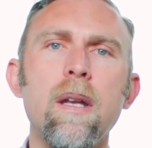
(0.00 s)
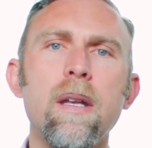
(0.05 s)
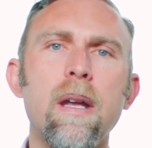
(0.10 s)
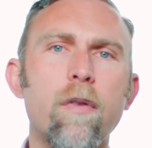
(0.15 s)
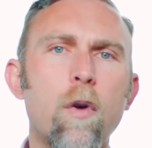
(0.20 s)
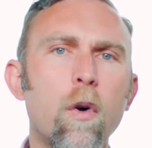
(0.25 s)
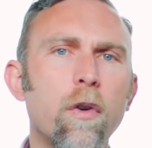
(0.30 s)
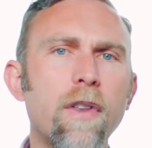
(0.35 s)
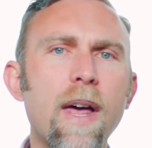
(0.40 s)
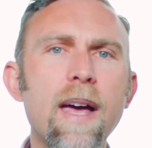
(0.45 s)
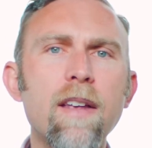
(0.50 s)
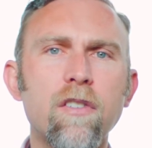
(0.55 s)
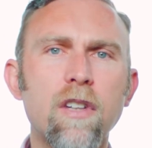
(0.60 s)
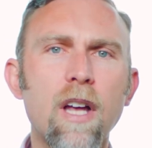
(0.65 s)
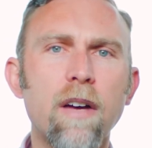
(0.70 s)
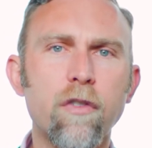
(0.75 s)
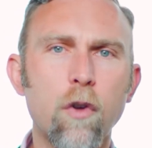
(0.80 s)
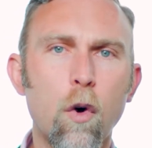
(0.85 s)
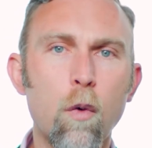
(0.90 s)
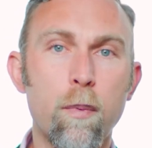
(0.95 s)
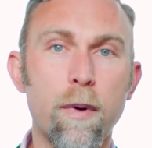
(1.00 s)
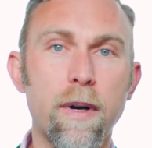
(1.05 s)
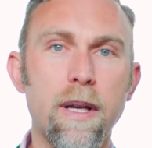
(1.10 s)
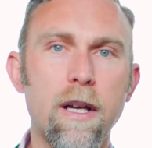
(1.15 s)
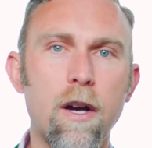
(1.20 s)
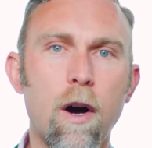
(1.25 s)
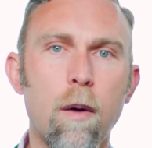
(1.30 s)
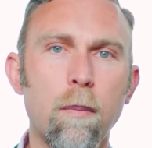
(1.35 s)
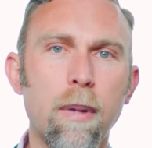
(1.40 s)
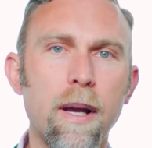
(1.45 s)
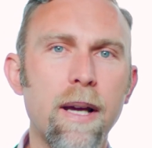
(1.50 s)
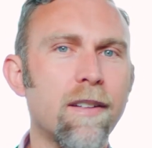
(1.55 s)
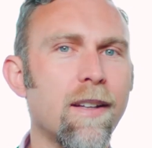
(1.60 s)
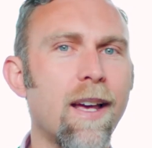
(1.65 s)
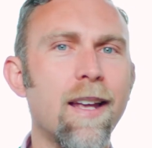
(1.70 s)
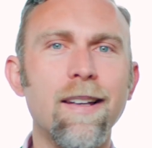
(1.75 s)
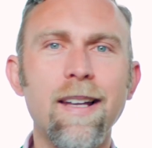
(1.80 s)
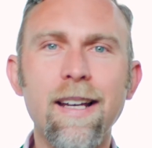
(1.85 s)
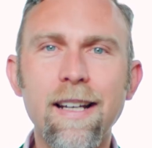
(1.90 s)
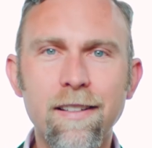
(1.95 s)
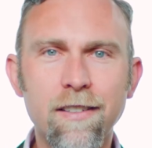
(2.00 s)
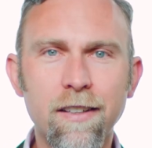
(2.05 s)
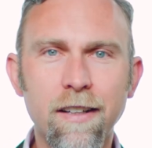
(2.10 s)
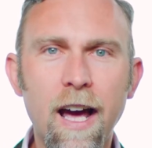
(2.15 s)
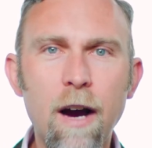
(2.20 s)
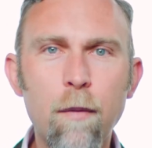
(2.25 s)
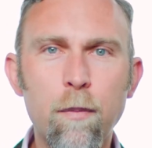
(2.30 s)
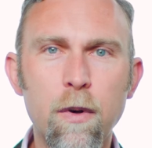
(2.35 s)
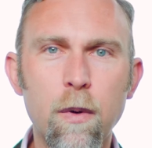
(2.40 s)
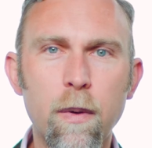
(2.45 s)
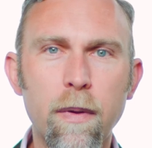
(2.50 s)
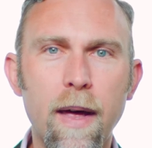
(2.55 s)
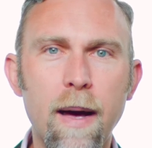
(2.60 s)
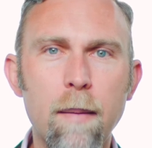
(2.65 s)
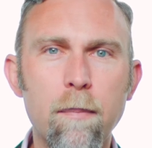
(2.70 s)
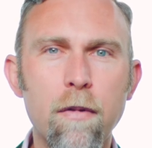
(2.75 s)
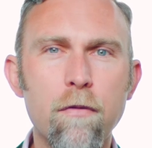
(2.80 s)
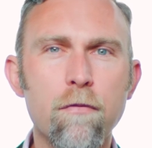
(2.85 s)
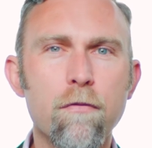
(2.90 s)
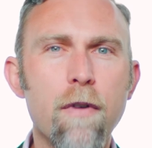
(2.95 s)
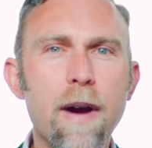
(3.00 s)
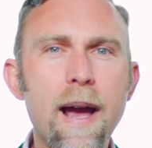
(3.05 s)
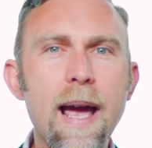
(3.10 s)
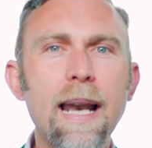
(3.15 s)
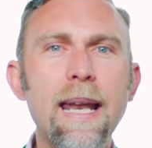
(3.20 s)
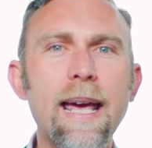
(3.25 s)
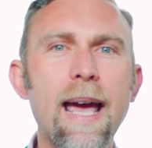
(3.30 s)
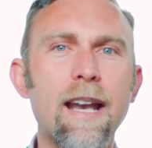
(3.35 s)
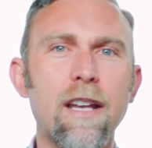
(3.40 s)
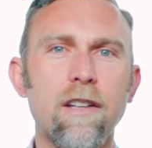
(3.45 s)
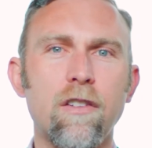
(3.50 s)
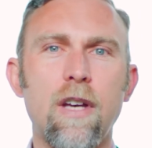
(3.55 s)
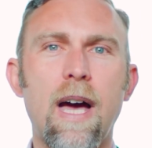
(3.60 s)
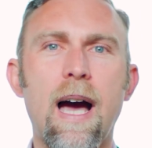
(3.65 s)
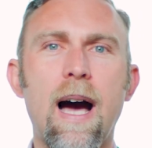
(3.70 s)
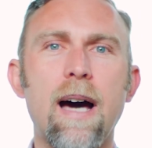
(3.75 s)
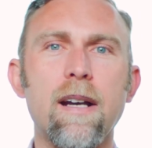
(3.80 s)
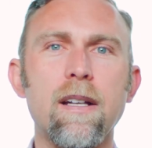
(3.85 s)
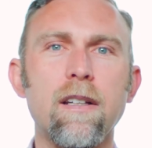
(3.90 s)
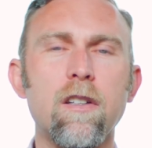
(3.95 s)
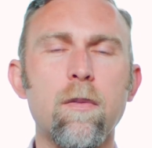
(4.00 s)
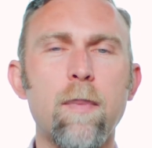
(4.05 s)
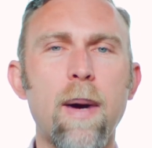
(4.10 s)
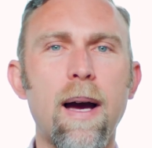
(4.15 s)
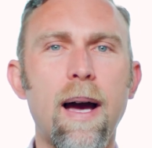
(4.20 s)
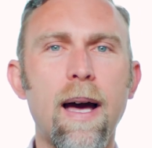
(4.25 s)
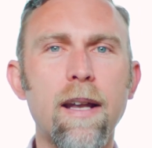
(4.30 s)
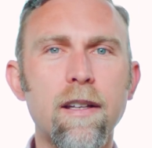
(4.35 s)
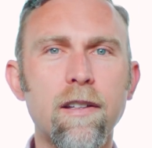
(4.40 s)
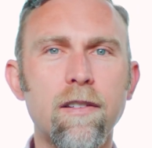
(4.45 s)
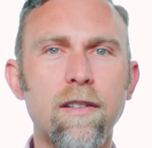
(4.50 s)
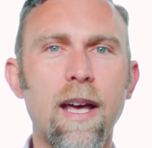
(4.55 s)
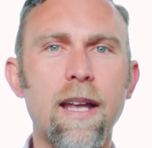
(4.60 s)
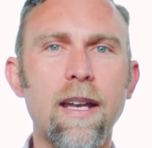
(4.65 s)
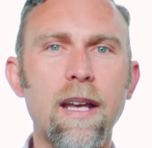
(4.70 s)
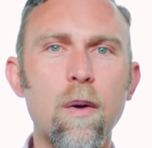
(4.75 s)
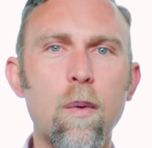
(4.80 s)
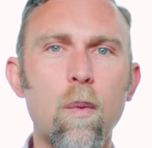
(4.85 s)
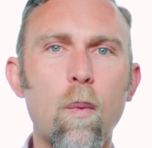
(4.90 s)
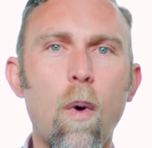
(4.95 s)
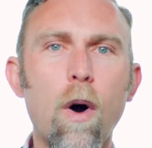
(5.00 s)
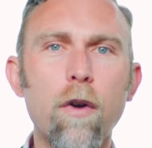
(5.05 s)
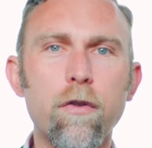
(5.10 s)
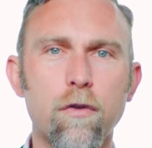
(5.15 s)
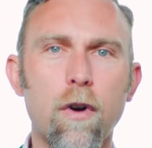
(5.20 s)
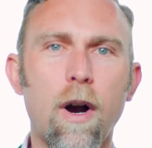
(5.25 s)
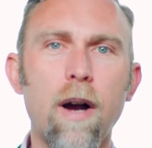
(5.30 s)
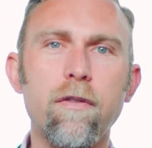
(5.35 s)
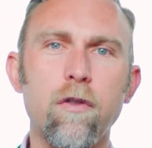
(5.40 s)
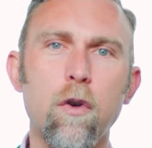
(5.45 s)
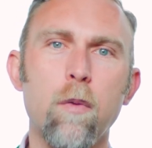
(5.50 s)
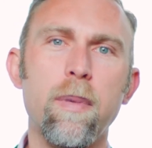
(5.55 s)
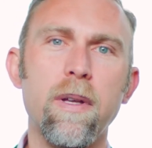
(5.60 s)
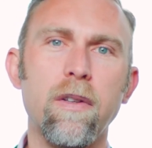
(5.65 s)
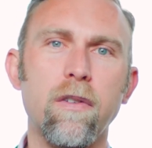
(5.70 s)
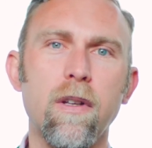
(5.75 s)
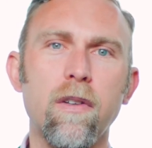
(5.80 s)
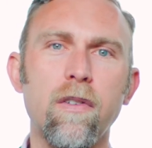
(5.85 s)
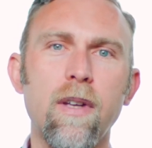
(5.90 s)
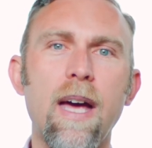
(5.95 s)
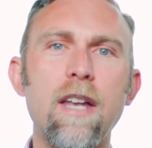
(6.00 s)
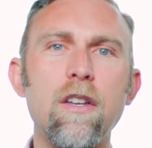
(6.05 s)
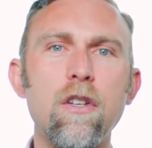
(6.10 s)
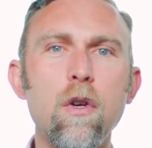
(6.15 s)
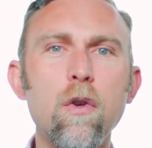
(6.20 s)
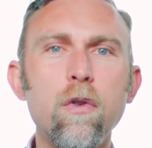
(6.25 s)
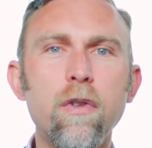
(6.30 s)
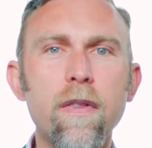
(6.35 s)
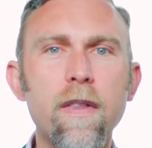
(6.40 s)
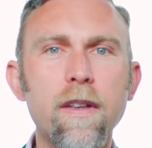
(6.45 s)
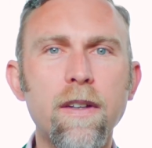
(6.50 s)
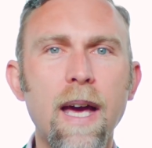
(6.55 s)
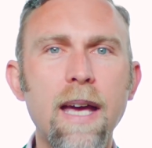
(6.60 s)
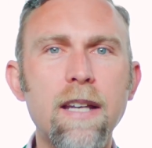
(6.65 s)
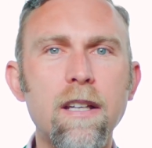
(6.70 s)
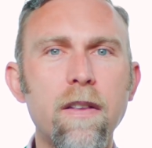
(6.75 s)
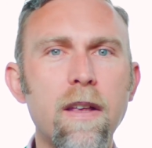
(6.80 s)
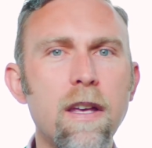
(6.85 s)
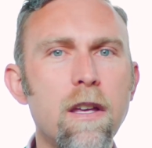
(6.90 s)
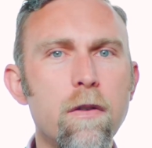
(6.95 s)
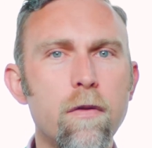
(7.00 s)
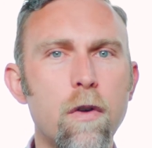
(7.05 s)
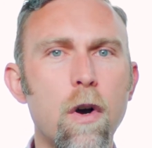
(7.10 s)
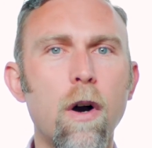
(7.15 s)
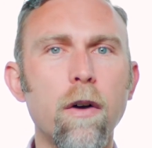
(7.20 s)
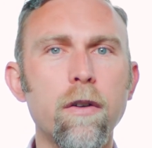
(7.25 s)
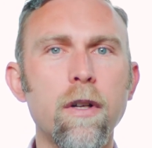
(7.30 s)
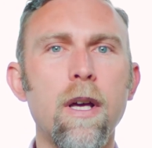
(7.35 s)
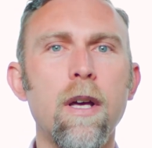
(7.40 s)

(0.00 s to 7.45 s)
Now, of course, that stuff's all pretty complex and links can help you with that, but really at its heart, it's about understanding what drives your business and using the data that you've got